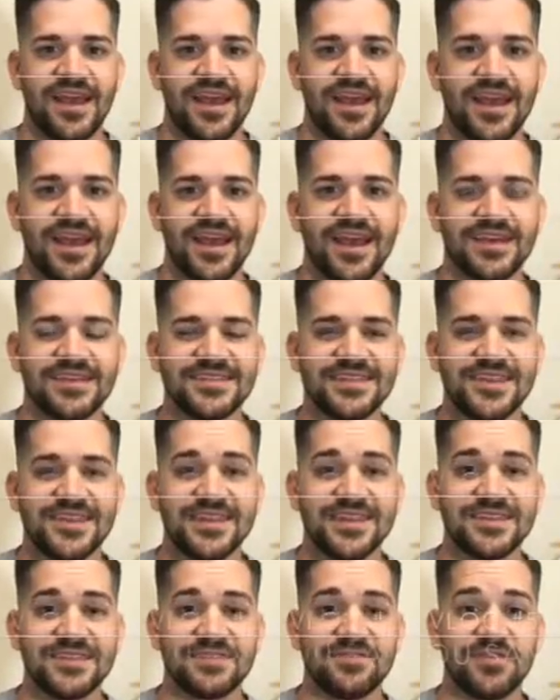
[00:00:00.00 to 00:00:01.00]
Hey guys,
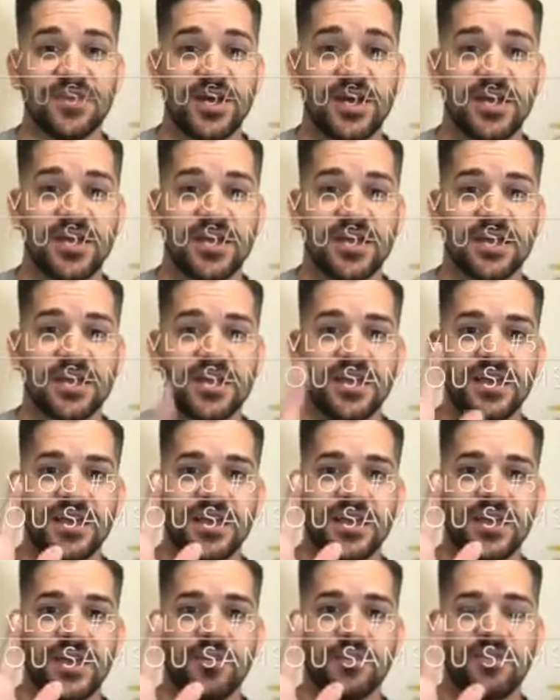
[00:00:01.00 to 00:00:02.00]
it is vlog
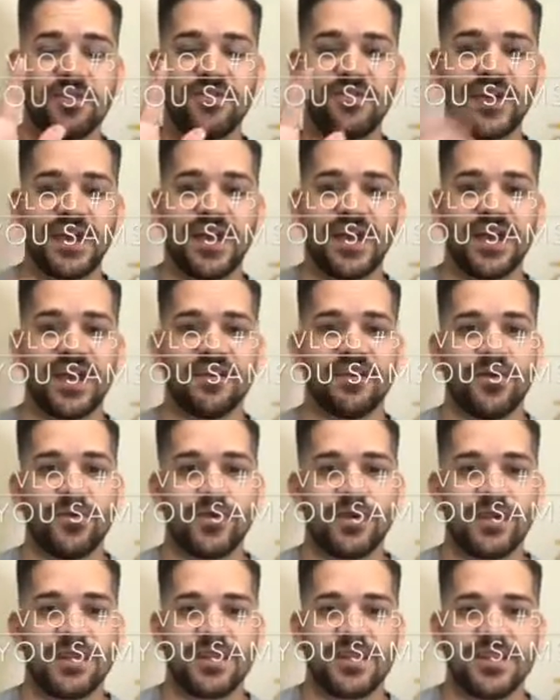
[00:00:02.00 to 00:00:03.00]
number five. I
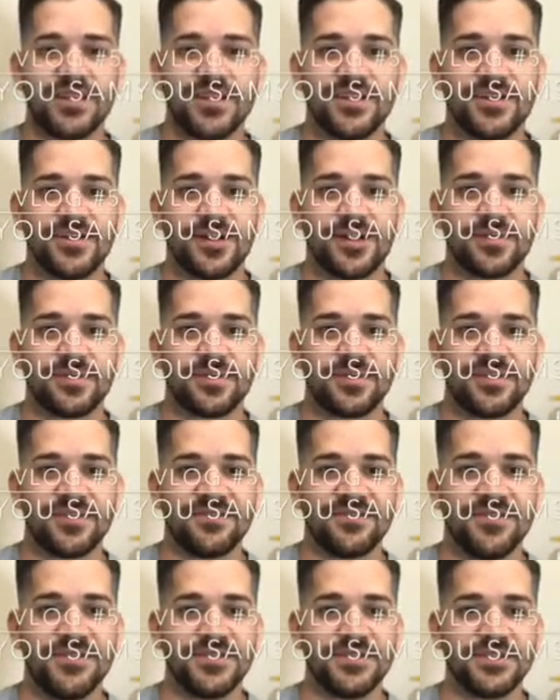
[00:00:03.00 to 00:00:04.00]
wanted to clear up
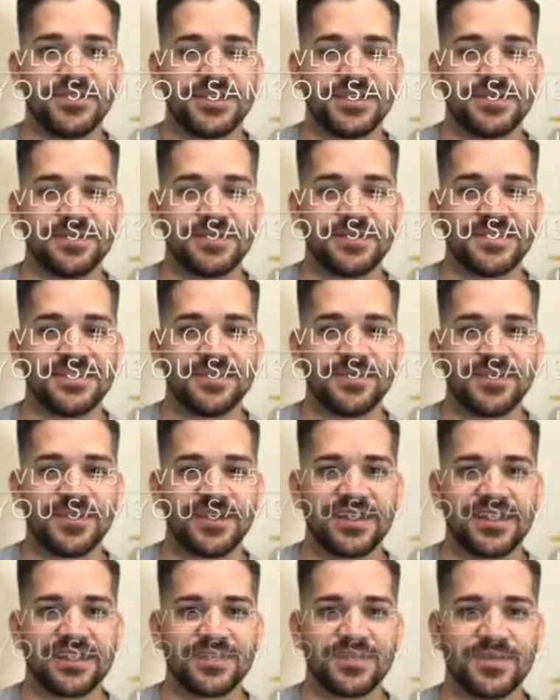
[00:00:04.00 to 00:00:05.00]
confusion,
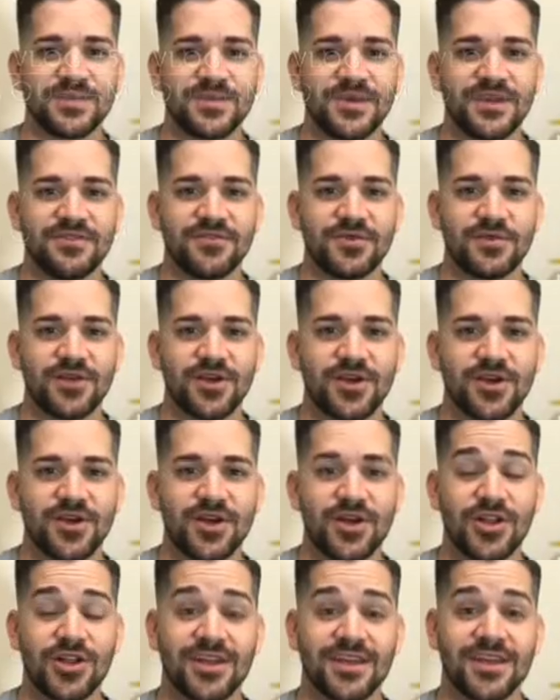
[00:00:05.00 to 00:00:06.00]
miscommunication, whatever you want to
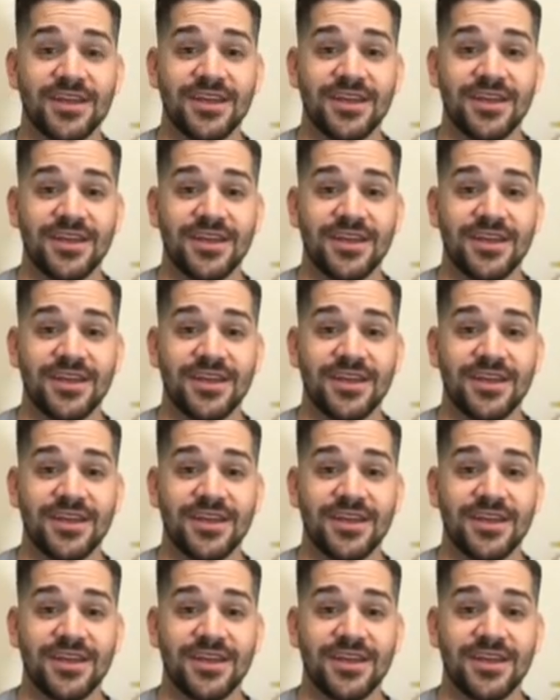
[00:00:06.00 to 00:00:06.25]
call it.